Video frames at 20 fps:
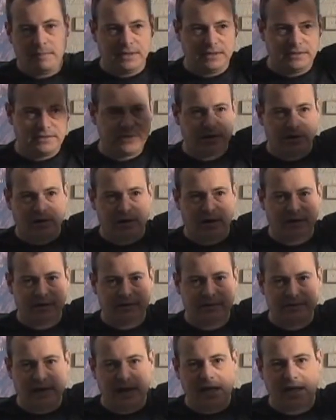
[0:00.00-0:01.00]
but it's turned on
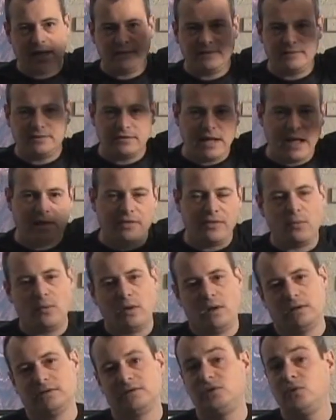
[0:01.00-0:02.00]
its side, so now the
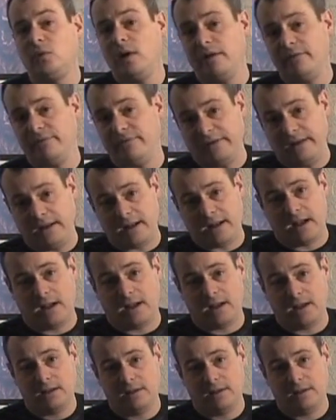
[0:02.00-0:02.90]
wall's 12 feet high.